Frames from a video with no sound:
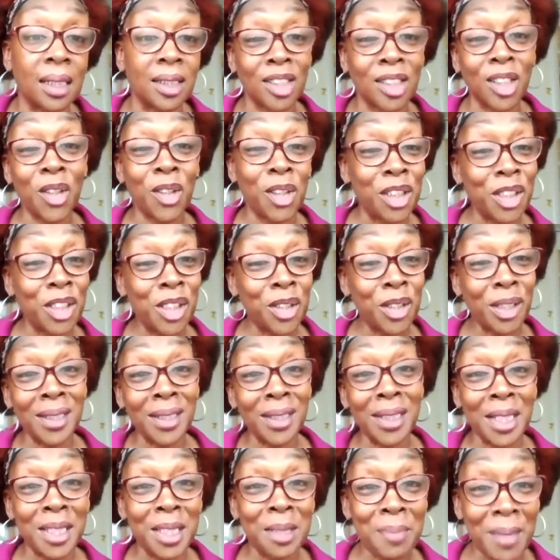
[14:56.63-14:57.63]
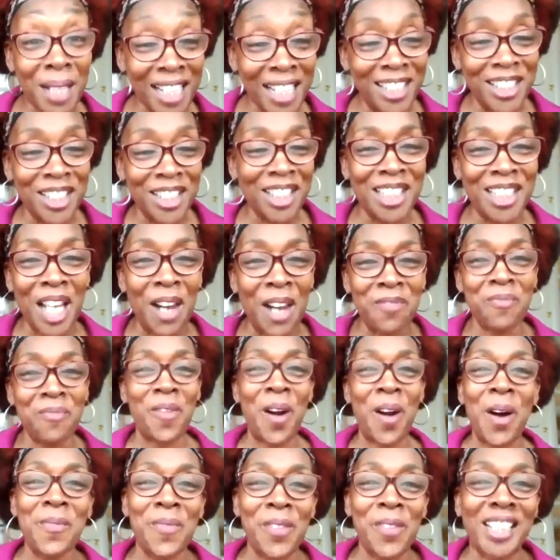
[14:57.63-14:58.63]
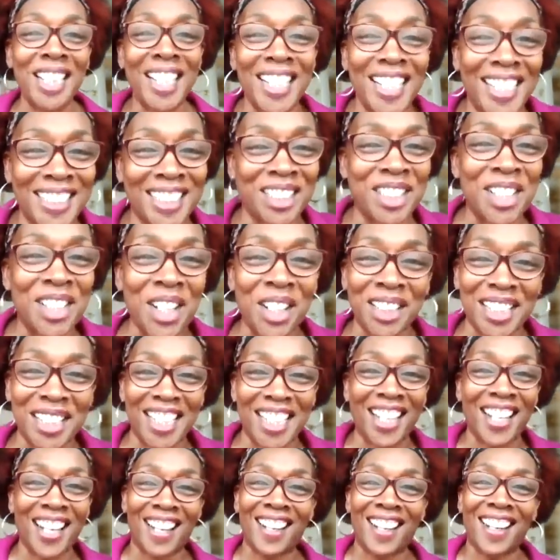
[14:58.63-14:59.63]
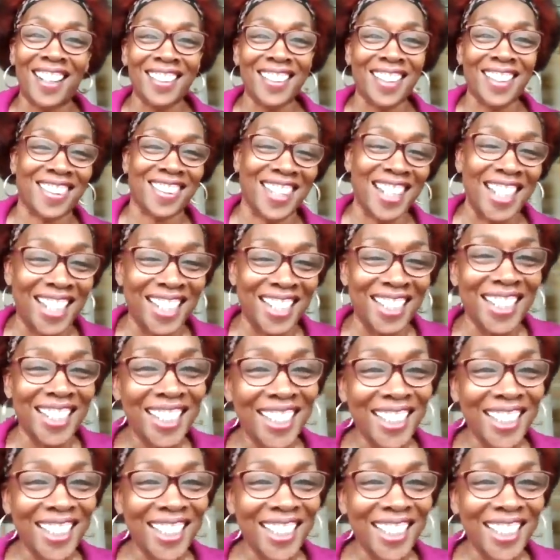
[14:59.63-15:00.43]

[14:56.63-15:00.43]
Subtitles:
As long as you can explain yourself properly, it's not a hard thing.